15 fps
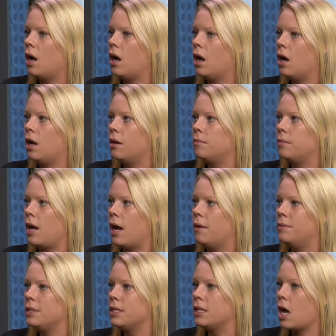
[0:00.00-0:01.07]
Wow. I
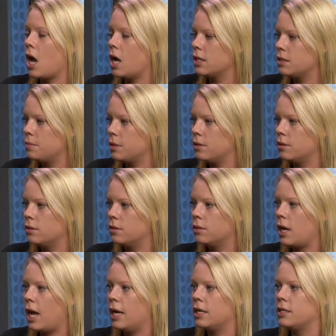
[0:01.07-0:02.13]
was in the
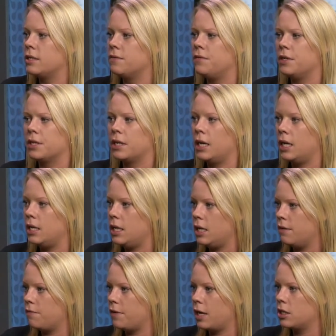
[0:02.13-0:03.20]
hospital. I had a severe
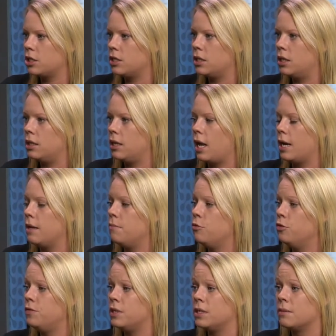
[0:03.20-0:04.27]
kidney infection that had
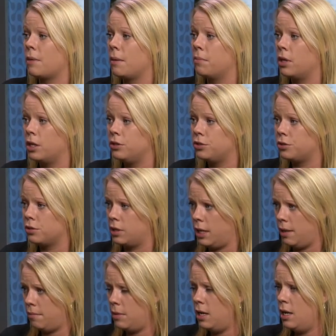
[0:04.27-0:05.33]
moved into my
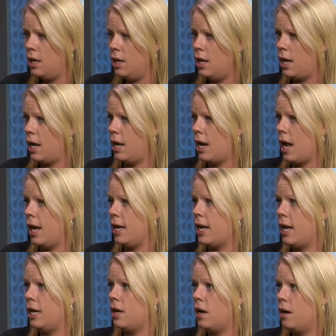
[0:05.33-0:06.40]
bloodstream. And I
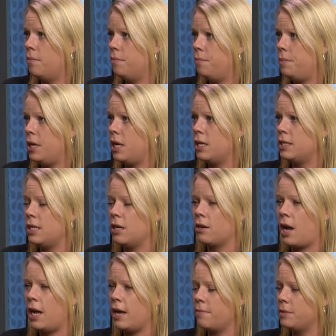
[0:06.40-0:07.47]
had, because here
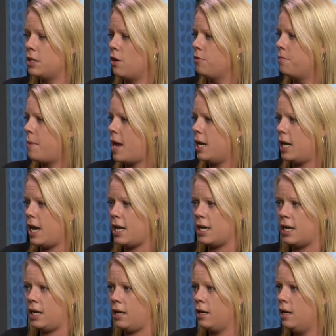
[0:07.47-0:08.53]
I am
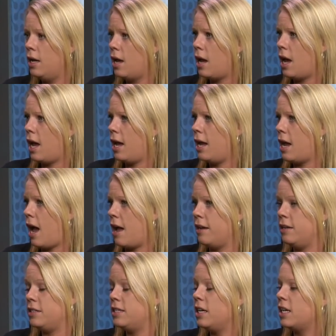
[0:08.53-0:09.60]
self-medicating,
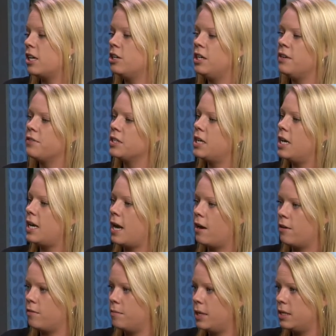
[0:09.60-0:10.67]
I couldn't even take
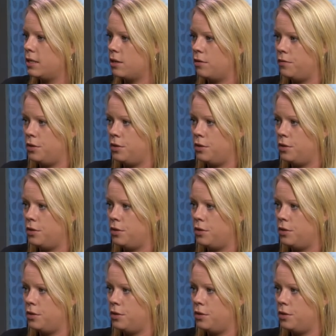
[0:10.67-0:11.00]
care of myself.